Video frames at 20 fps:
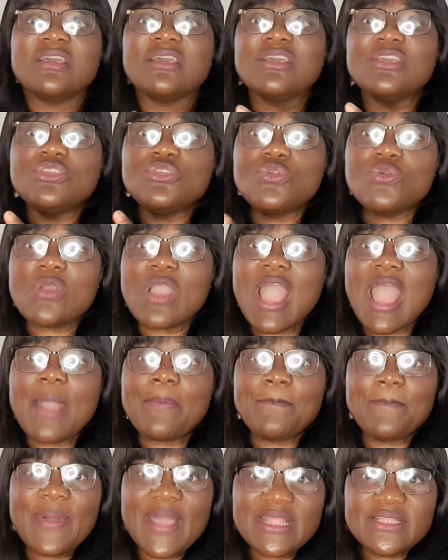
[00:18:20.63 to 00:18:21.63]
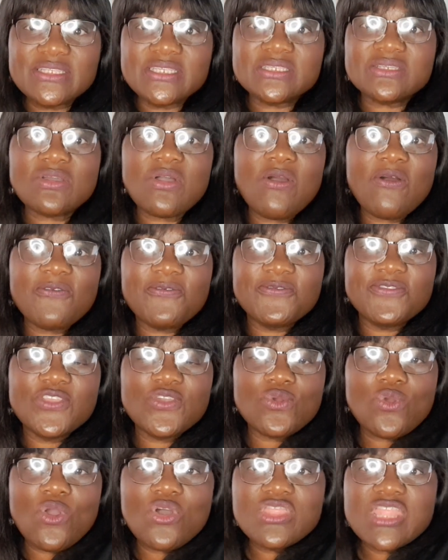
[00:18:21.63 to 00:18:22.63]
You are part of
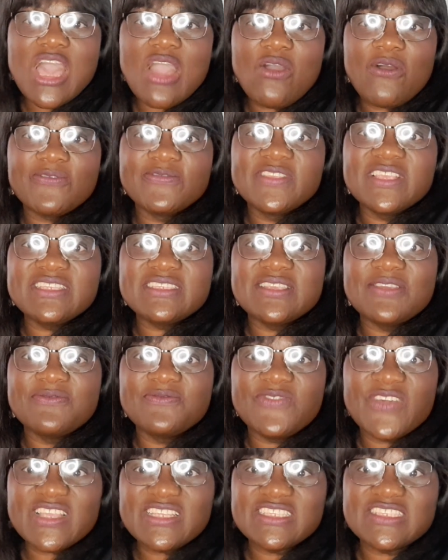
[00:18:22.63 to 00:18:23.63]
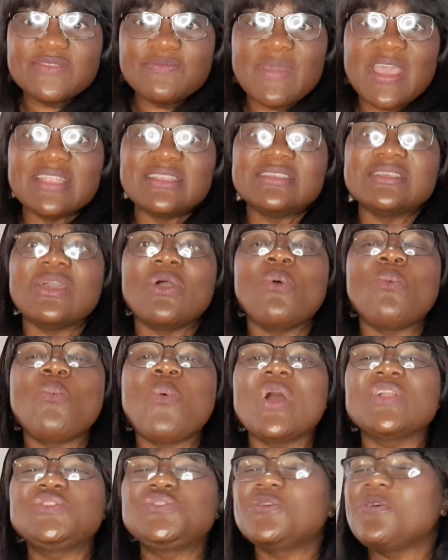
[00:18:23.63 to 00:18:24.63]
the owner of this investment.
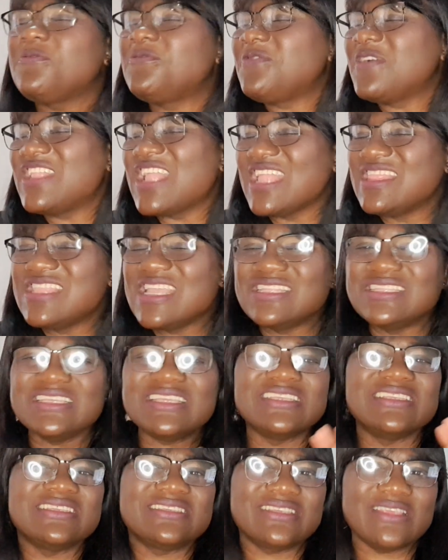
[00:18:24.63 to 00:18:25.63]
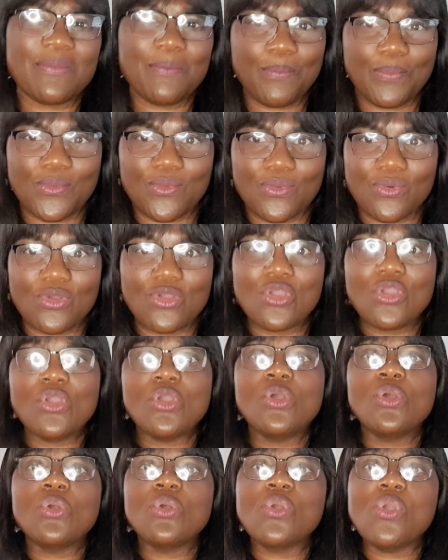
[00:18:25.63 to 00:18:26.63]
What your father needs is simple.
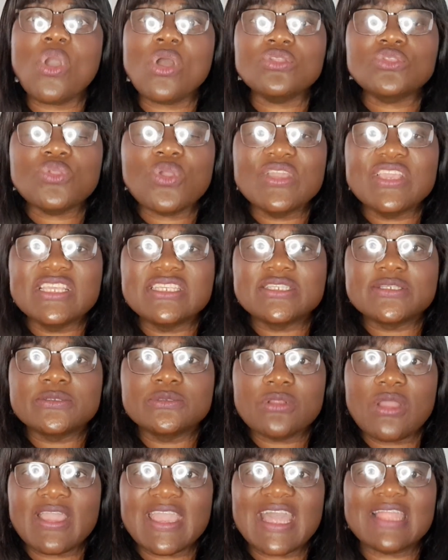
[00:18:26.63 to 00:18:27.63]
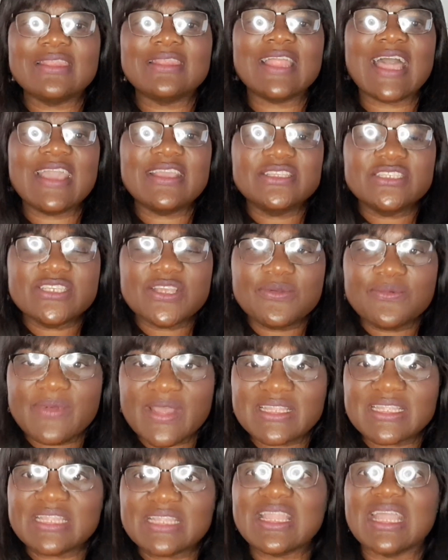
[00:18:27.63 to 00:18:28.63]
Go to his lawyer, write a
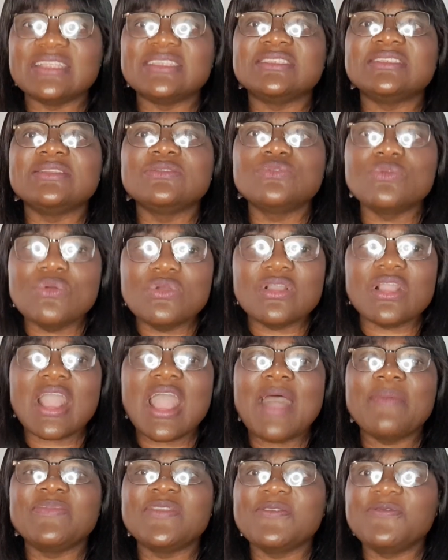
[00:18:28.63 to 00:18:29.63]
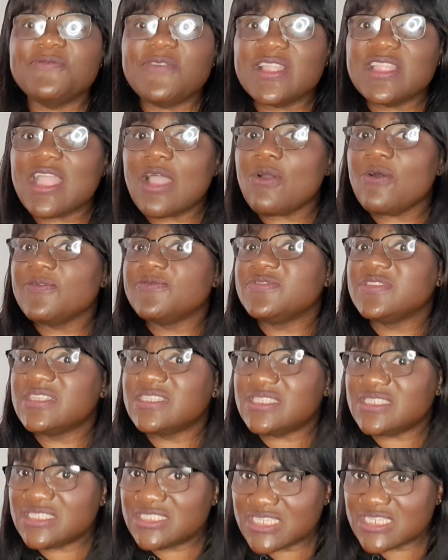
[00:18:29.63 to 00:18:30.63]
letter that, look, I'm the father of
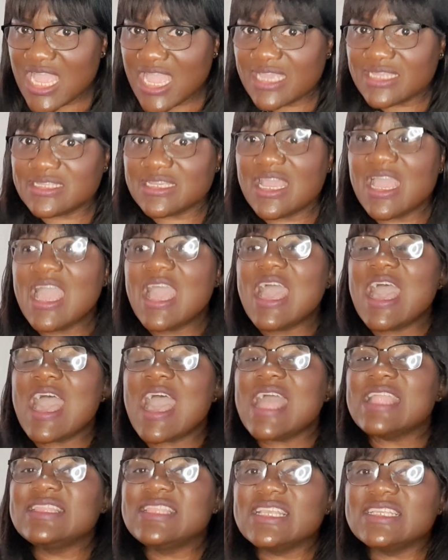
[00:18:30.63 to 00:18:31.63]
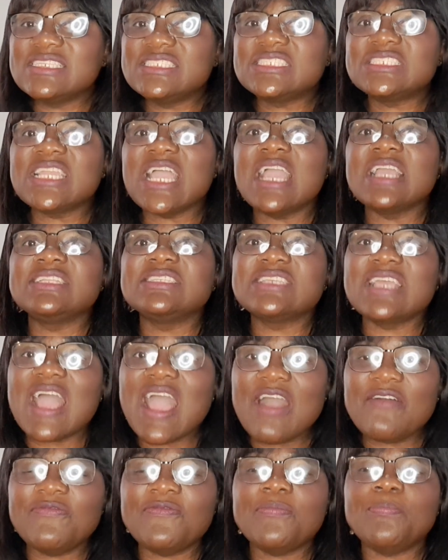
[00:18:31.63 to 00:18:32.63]
this child, and this child
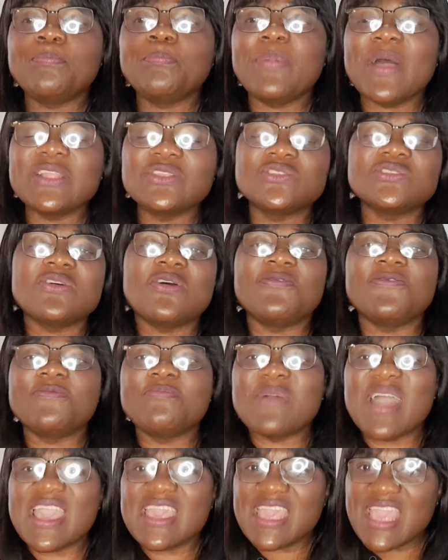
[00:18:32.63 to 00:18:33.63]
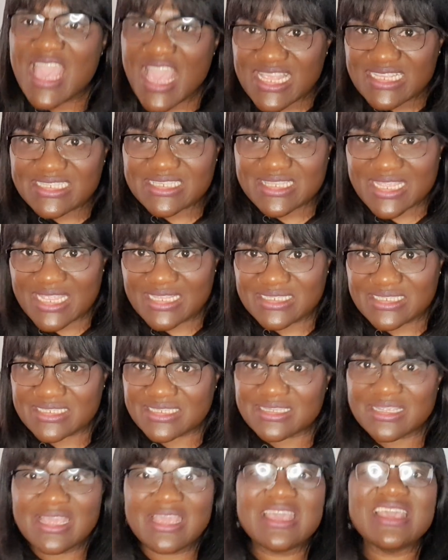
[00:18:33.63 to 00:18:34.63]
have part of my
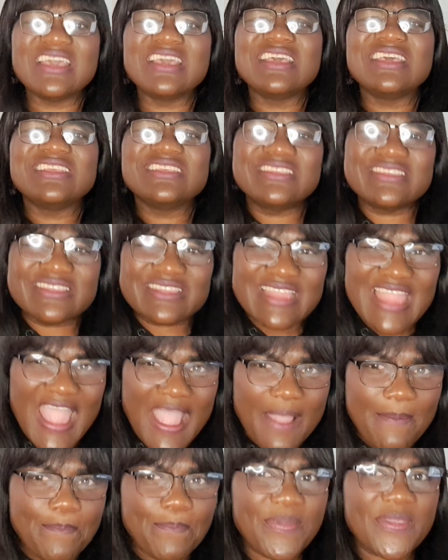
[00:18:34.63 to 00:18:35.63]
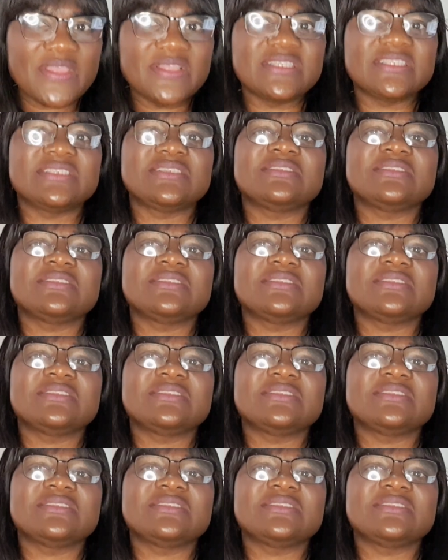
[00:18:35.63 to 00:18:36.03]
estate. Stamp it